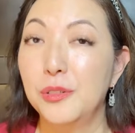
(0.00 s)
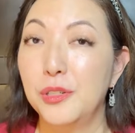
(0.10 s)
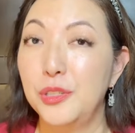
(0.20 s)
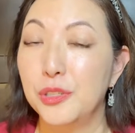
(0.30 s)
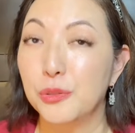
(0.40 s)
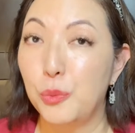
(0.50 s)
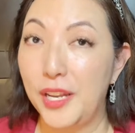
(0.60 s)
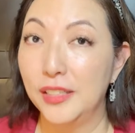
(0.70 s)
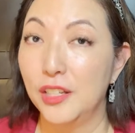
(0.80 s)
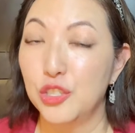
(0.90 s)
on your
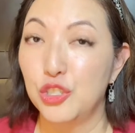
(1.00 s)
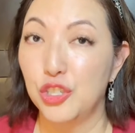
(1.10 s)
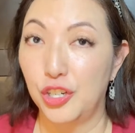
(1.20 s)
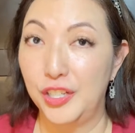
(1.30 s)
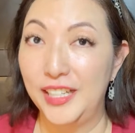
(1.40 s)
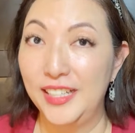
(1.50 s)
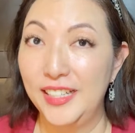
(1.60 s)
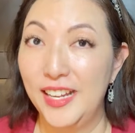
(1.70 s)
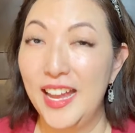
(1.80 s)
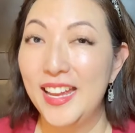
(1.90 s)
weight loss journey,
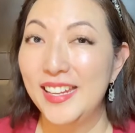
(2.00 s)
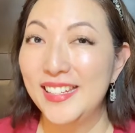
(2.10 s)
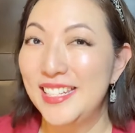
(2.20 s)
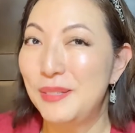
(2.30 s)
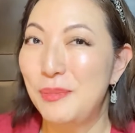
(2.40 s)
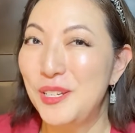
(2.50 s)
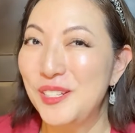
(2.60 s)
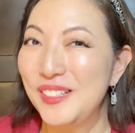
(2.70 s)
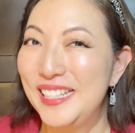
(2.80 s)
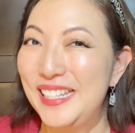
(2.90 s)

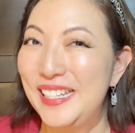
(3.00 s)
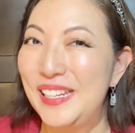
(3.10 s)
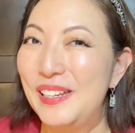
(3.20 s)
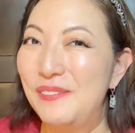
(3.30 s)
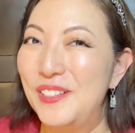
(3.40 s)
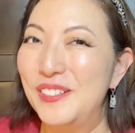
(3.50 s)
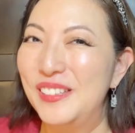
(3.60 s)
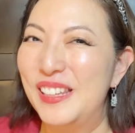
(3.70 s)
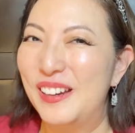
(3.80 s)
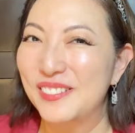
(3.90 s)
especially if you
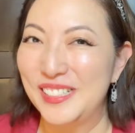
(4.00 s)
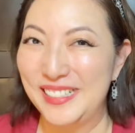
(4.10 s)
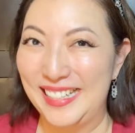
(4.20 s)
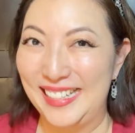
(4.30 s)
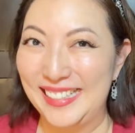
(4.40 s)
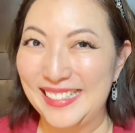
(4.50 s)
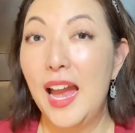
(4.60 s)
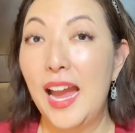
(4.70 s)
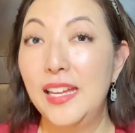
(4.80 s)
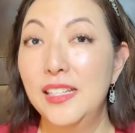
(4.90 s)
love cooking.
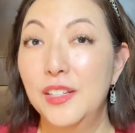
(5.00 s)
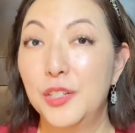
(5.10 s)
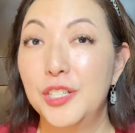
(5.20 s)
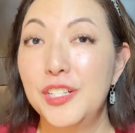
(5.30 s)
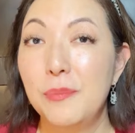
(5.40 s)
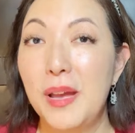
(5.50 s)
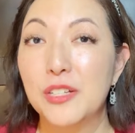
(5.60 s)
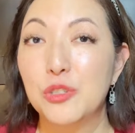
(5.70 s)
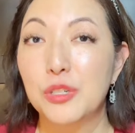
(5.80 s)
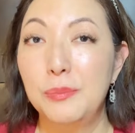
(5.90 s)
I learned
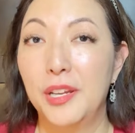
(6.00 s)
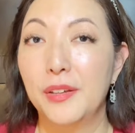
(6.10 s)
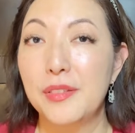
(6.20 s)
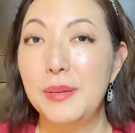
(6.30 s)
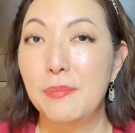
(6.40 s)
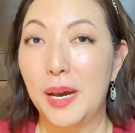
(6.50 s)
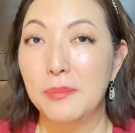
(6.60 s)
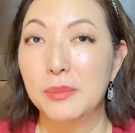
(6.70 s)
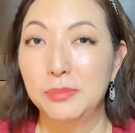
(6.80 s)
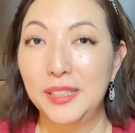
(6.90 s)
about Trim Healthy
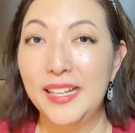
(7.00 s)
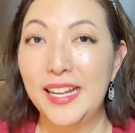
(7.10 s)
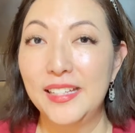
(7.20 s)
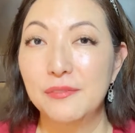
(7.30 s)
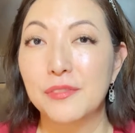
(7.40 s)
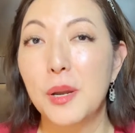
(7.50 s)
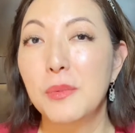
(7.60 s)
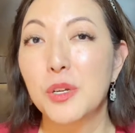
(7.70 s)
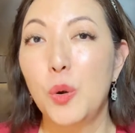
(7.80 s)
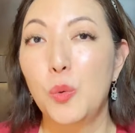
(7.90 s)
Mama plan from
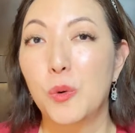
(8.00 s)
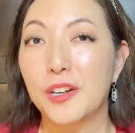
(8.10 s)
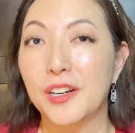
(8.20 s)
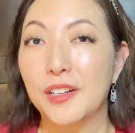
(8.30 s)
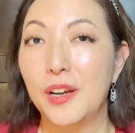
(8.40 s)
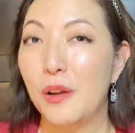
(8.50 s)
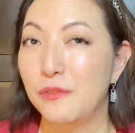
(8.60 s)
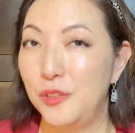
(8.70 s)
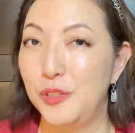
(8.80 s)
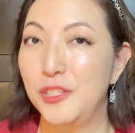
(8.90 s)
a coworker a
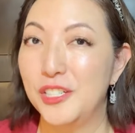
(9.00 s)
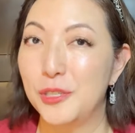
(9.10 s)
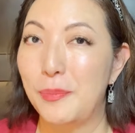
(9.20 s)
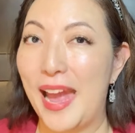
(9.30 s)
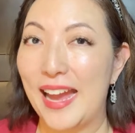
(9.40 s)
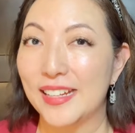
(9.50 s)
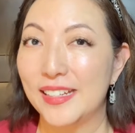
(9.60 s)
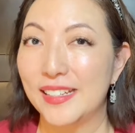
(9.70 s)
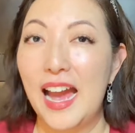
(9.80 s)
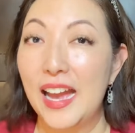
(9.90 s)
few years back.
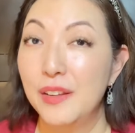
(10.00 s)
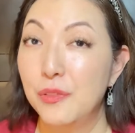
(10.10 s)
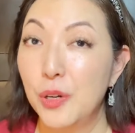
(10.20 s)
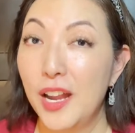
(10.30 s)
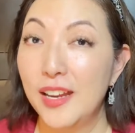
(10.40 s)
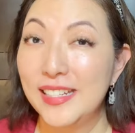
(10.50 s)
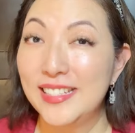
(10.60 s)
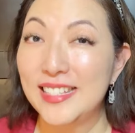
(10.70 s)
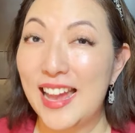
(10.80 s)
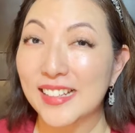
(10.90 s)
I forgot
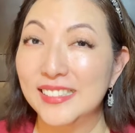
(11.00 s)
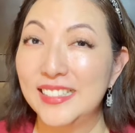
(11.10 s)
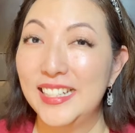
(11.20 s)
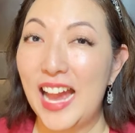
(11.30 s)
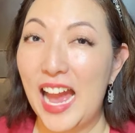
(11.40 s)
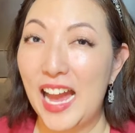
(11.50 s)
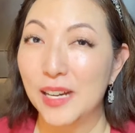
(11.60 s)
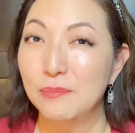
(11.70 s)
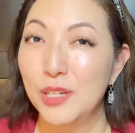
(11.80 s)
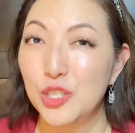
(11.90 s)
exactly how
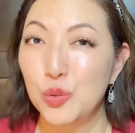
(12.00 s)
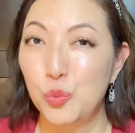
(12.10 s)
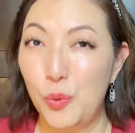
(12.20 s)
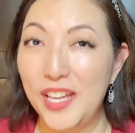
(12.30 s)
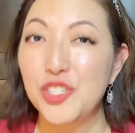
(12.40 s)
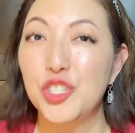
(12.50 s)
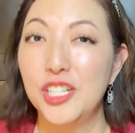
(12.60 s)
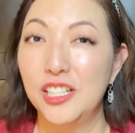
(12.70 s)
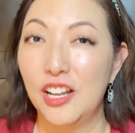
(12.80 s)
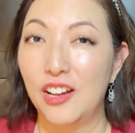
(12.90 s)
much weight she
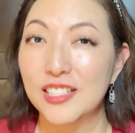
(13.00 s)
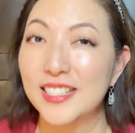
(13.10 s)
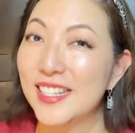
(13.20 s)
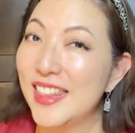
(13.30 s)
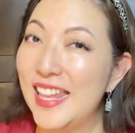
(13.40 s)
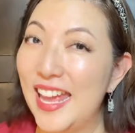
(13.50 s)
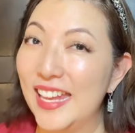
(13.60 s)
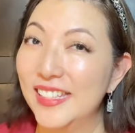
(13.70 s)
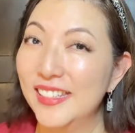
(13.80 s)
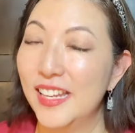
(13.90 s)
lost
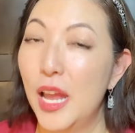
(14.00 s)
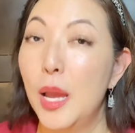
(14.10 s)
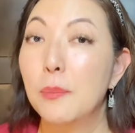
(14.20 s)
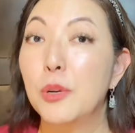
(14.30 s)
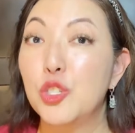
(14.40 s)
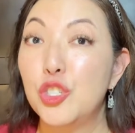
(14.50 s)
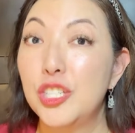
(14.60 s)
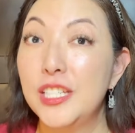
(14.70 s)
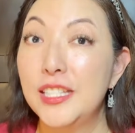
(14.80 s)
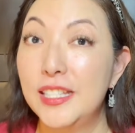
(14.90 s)
then, but
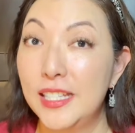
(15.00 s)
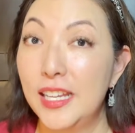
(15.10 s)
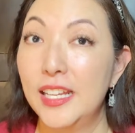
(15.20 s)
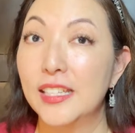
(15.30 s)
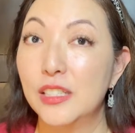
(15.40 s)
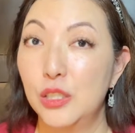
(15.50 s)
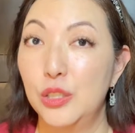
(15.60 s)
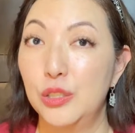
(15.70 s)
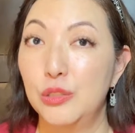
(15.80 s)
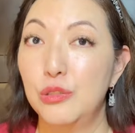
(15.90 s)
she did
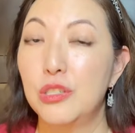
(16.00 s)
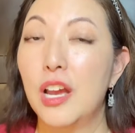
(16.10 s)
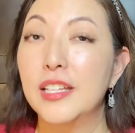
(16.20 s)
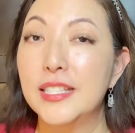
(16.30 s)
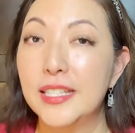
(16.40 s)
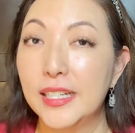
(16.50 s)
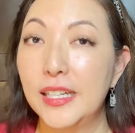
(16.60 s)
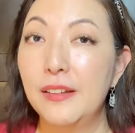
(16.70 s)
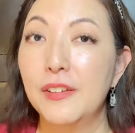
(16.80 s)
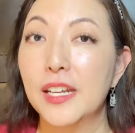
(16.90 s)
lose a
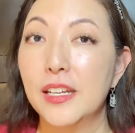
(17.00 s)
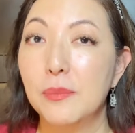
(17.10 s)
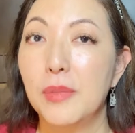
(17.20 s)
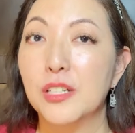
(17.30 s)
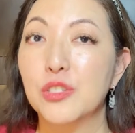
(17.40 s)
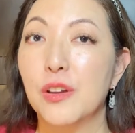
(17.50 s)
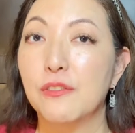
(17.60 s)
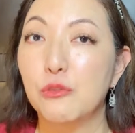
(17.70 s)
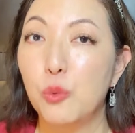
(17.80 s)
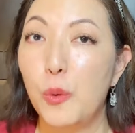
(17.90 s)
significant amount of
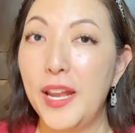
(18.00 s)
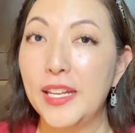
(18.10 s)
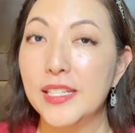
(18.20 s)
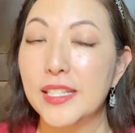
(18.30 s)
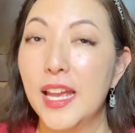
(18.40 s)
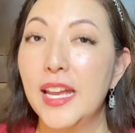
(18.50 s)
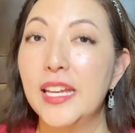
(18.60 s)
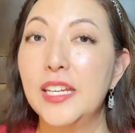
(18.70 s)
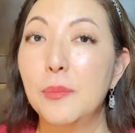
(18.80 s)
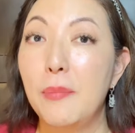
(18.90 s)
weight
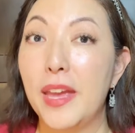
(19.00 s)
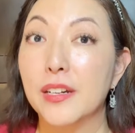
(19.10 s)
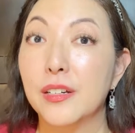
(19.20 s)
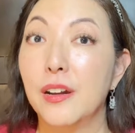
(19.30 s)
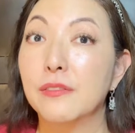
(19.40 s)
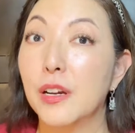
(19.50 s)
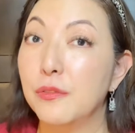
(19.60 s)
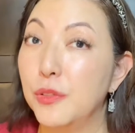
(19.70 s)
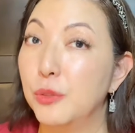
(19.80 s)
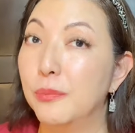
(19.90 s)
in a matter of a
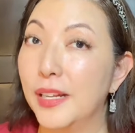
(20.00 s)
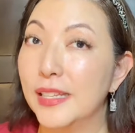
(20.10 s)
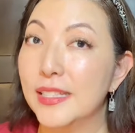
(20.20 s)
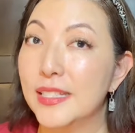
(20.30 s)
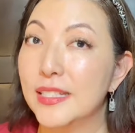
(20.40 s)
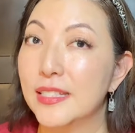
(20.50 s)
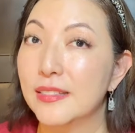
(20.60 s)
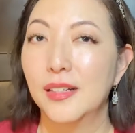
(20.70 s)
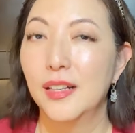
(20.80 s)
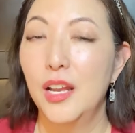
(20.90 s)
few months.
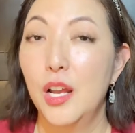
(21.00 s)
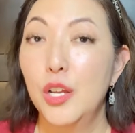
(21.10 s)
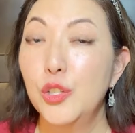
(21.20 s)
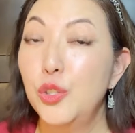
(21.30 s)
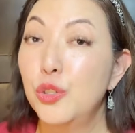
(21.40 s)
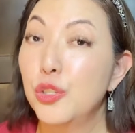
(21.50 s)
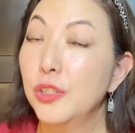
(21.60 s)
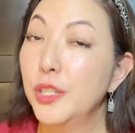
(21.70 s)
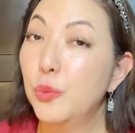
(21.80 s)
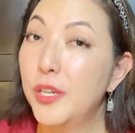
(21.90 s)

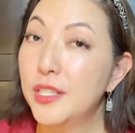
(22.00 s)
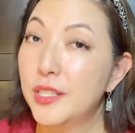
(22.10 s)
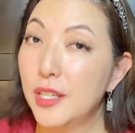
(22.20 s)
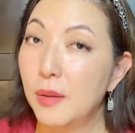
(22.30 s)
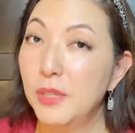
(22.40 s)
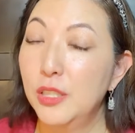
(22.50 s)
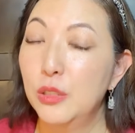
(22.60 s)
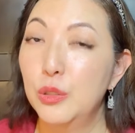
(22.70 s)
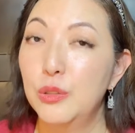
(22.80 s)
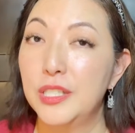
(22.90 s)
Usually, when someone
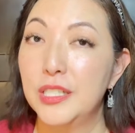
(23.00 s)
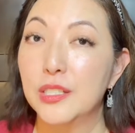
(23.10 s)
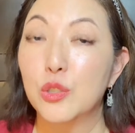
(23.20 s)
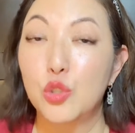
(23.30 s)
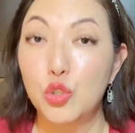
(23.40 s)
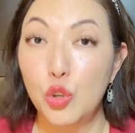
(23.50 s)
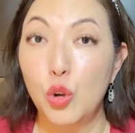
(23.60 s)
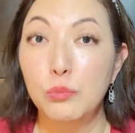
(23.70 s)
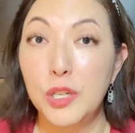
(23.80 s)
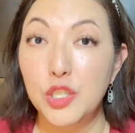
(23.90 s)
loses
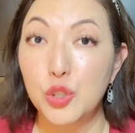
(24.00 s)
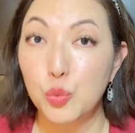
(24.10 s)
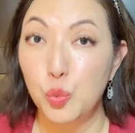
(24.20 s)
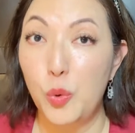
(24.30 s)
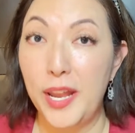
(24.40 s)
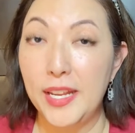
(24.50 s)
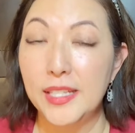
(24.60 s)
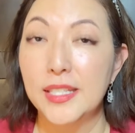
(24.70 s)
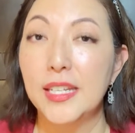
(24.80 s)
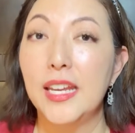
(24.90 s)
so much
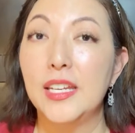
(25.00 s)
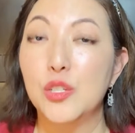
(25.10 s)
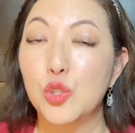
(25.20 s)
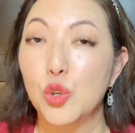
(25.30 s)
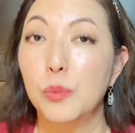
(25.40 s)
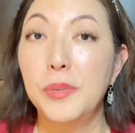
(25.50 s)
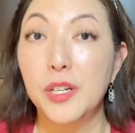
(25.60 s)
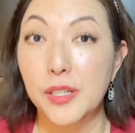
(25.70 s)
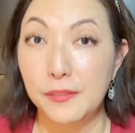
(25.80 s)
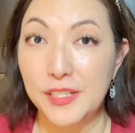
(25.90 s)
weight in a short
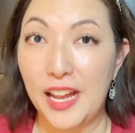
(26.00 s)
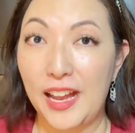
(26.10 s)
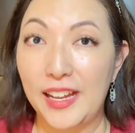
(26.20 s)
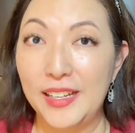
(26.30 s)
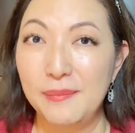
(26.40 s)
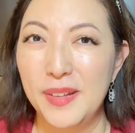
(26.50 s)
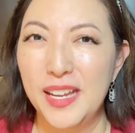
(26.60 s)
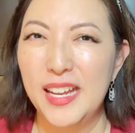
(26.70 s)
period of time,